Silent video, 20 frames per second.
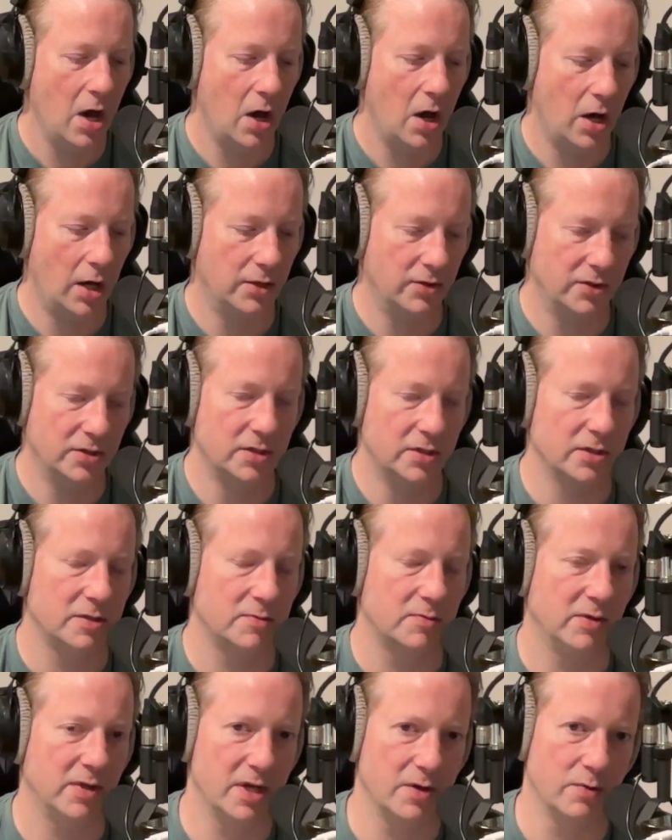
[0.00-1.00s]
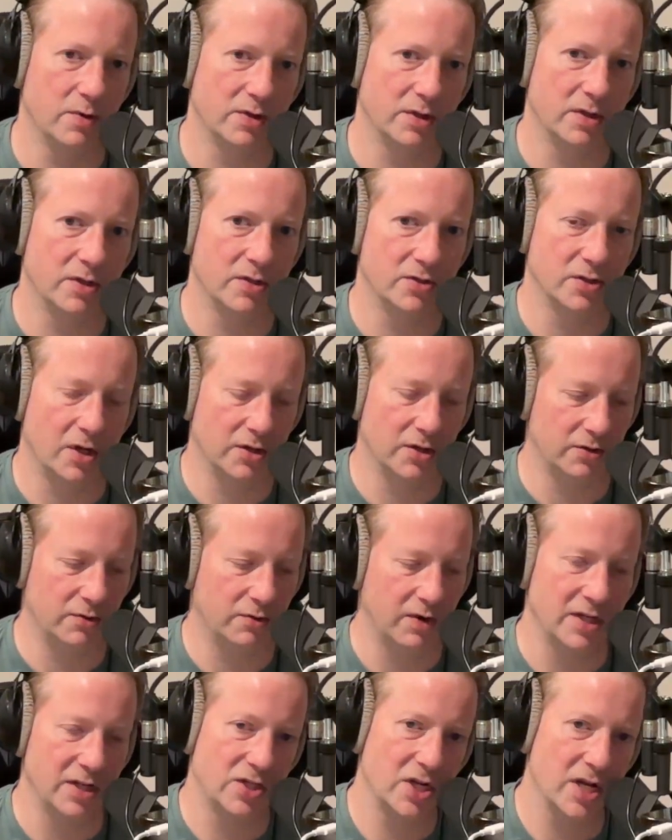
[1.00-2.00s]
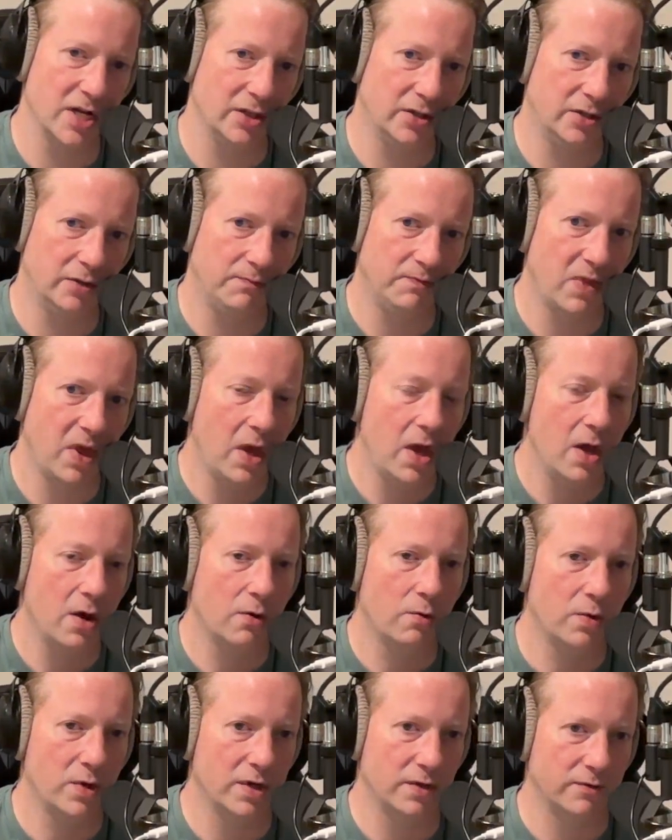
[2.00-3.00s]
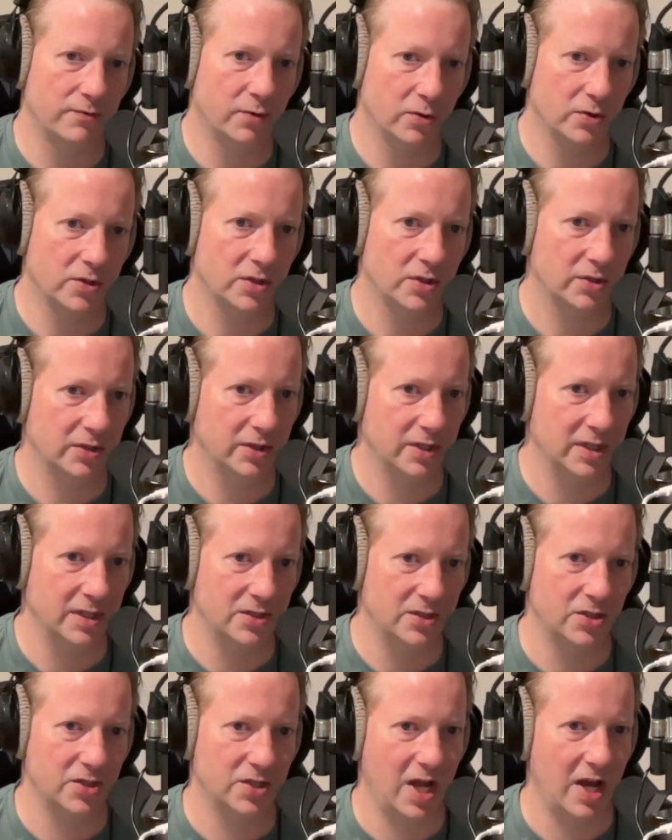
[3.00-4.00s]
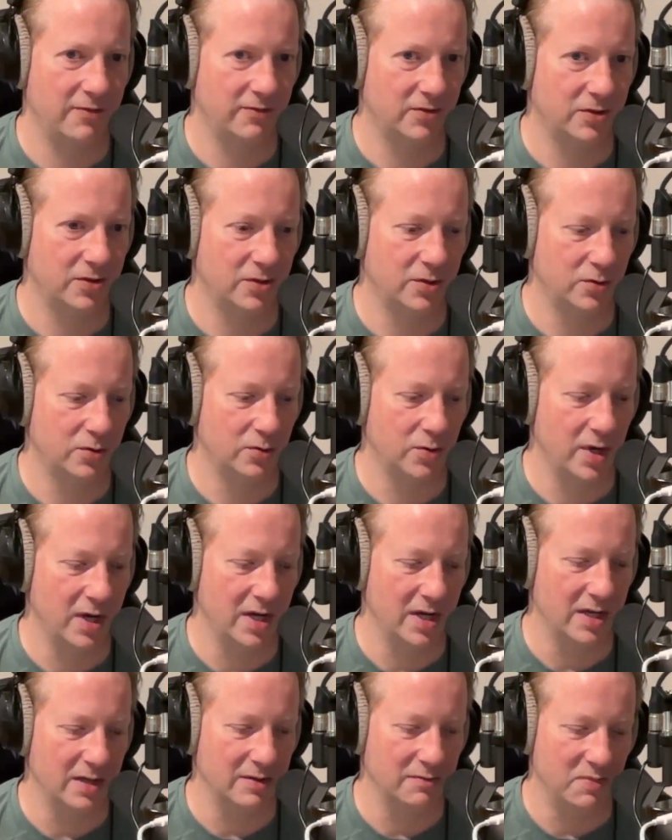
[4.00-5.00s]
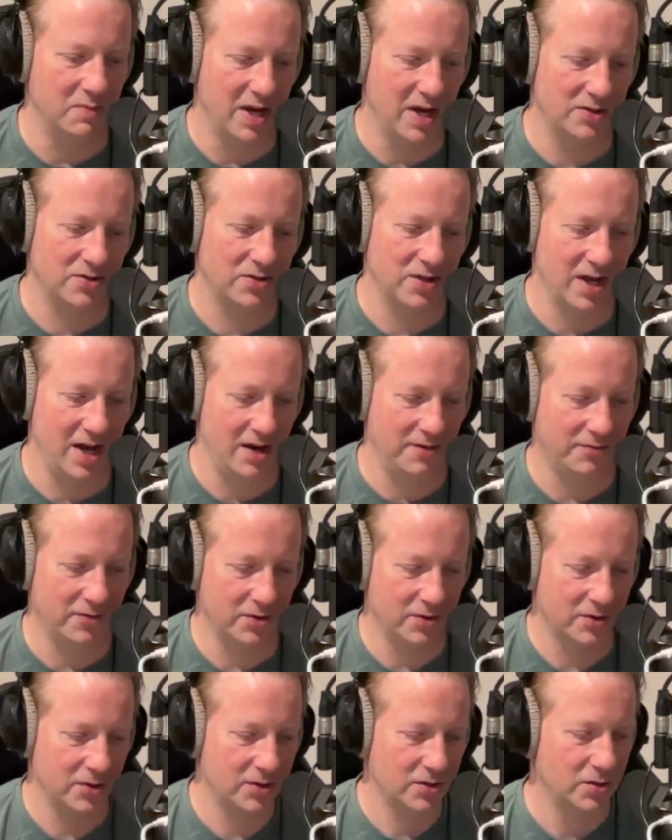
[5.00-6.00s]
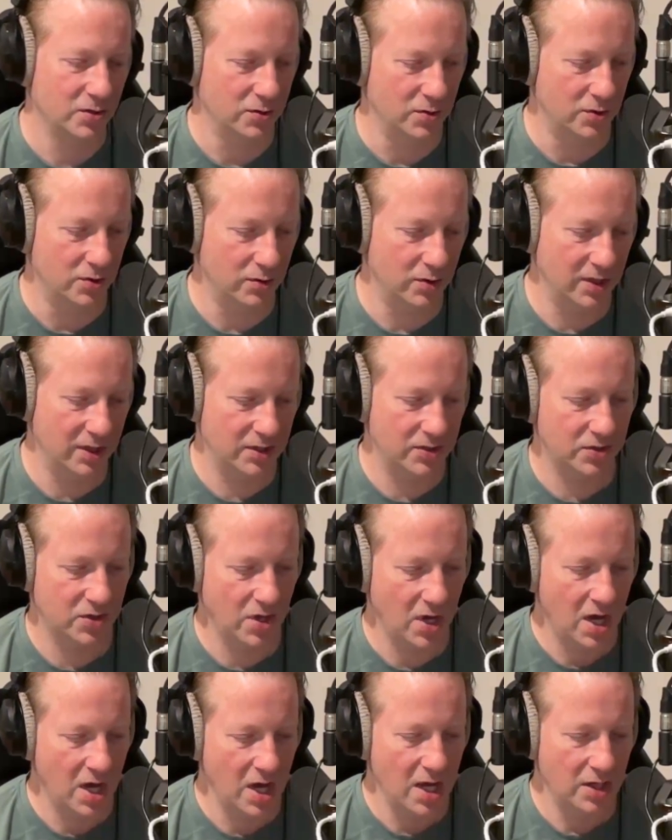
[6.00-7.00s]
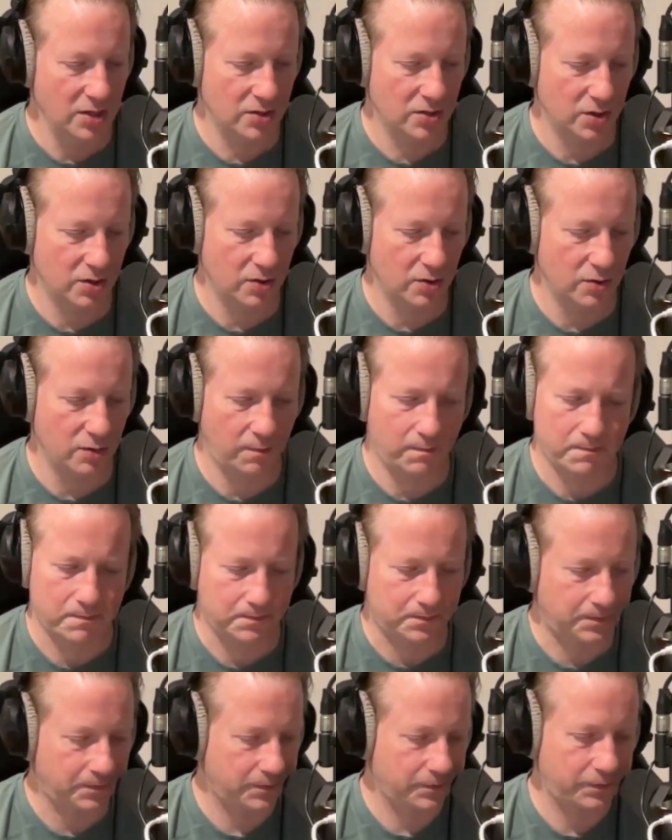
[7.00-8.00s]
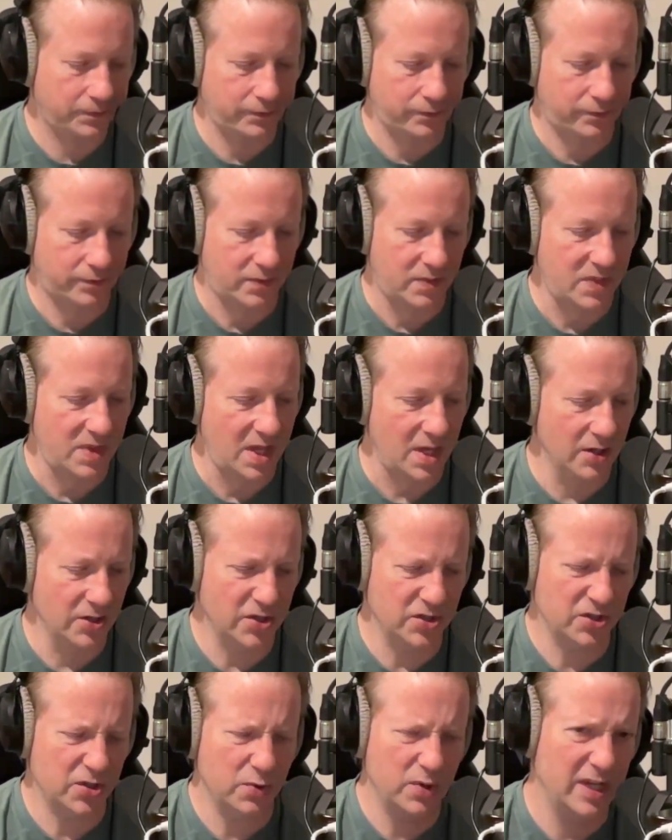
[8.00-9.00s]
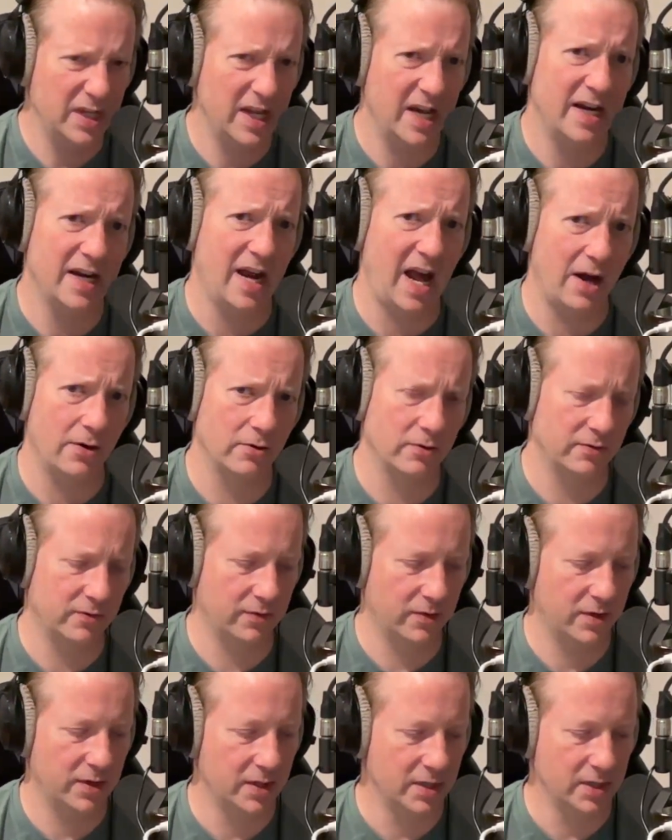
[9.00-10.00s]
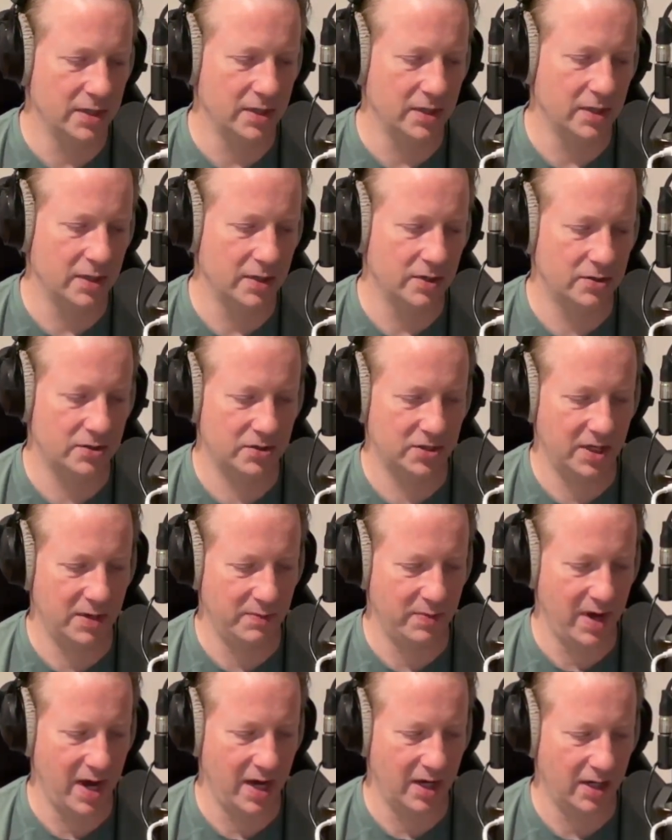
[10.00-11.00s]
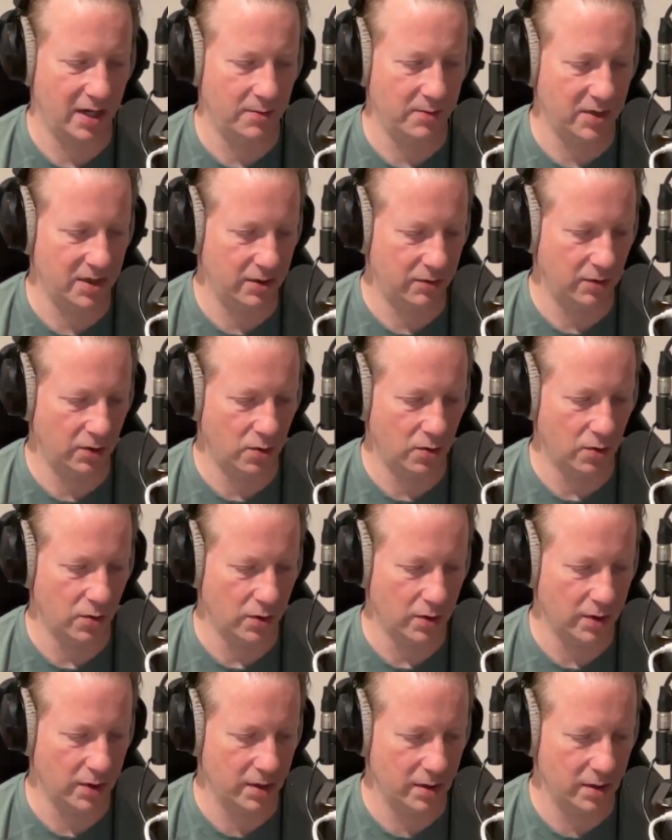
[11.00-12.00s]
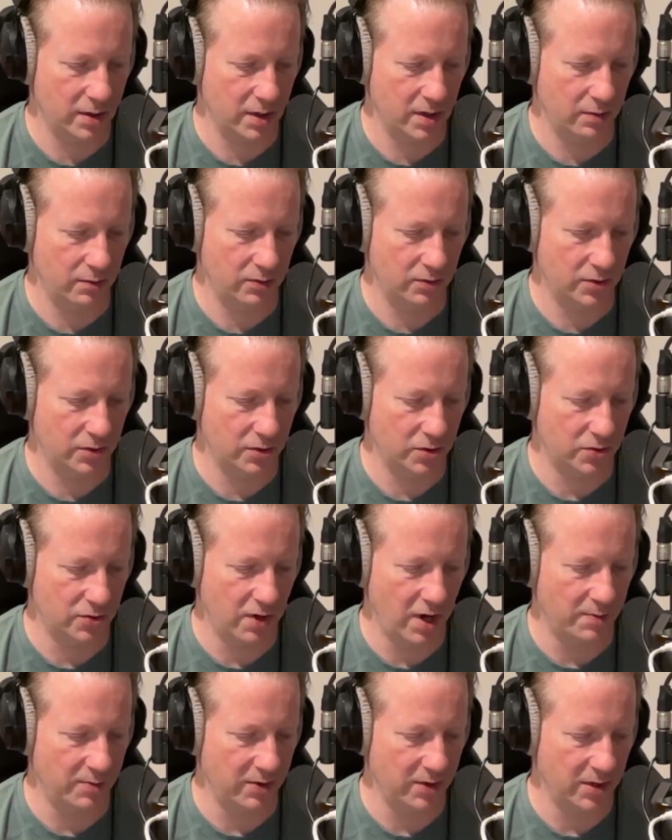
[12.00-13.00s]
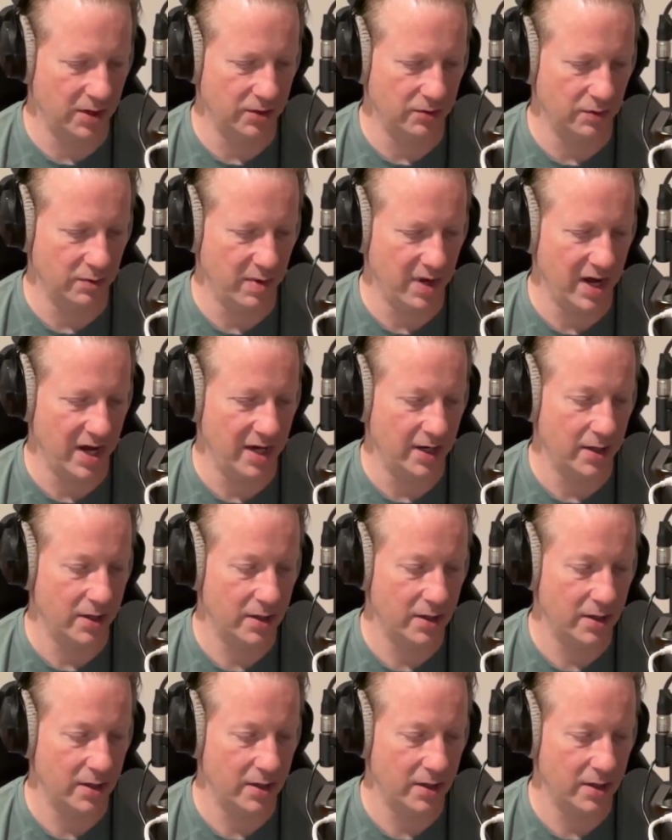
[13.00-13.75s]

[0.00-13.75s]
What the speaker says: on the display what is on the right channel, we unfortunately just have to do a best effort to do this. So just so we can get it out of the skip back, I'm going to hit record and we'll just drop it onto a pad.